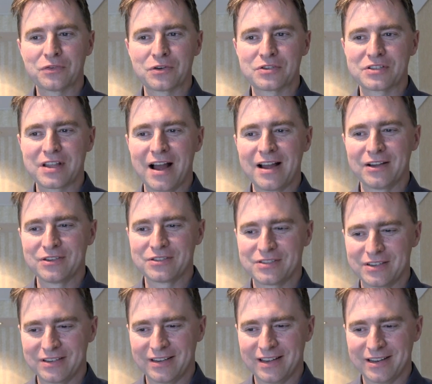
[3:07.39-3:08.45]
different styles
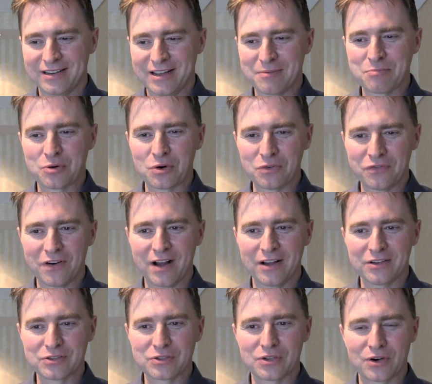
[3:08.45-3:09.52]
and
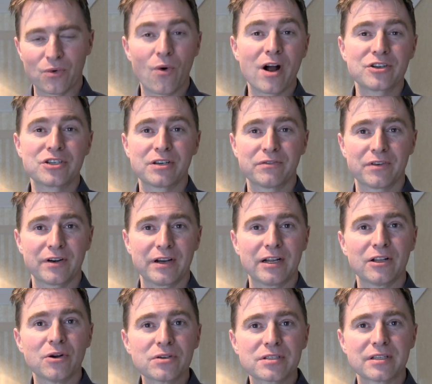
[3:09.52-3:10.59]
profiles that are watching very
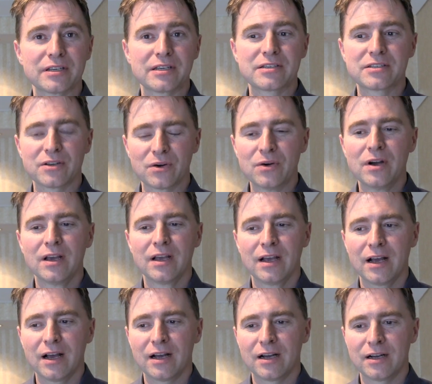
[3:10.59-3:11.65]
closely. So
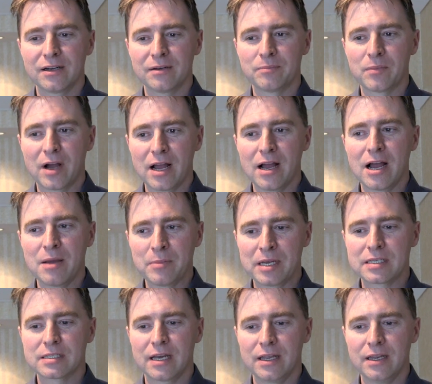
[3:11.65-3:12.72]
I'm
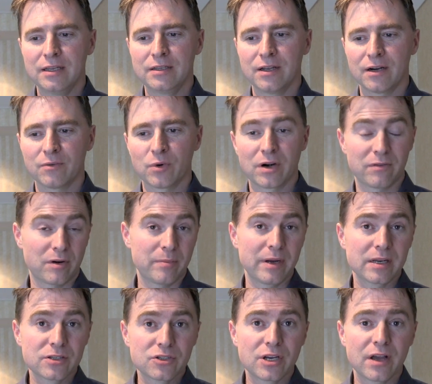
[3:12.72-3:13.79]
excited. One of our
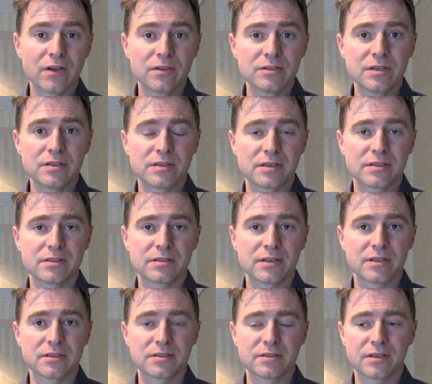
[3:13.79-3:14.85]
biggest challenges
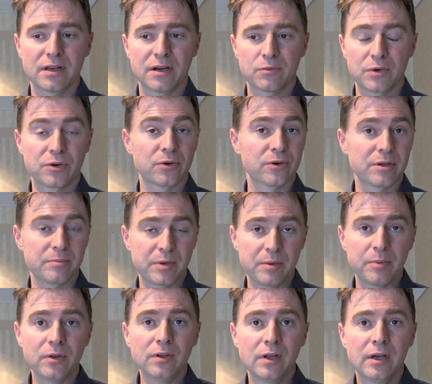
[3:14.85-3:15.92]
is recruiting
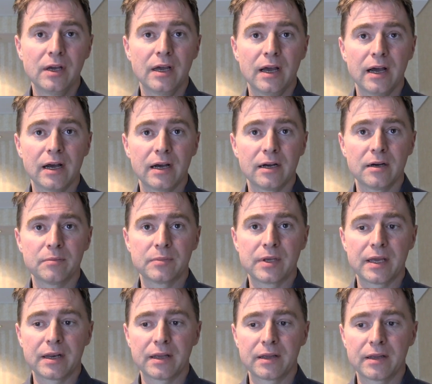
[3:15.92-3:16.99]
people,
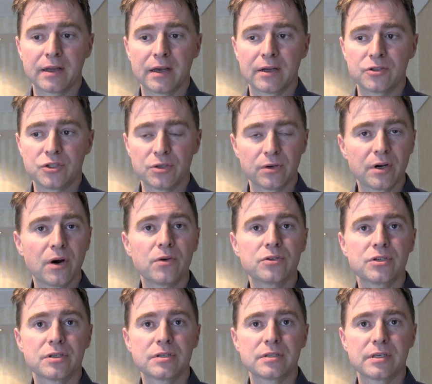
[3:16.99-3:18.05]
getting geo
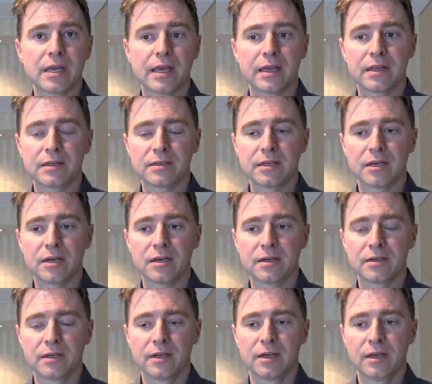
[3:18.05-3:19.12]
coaches
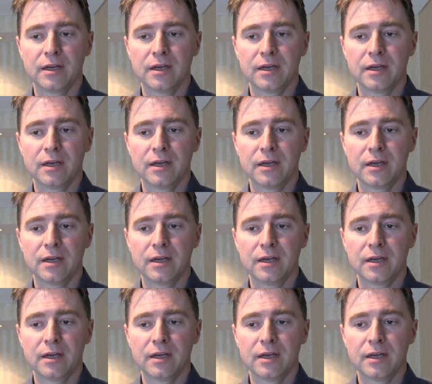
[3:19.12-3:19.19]
and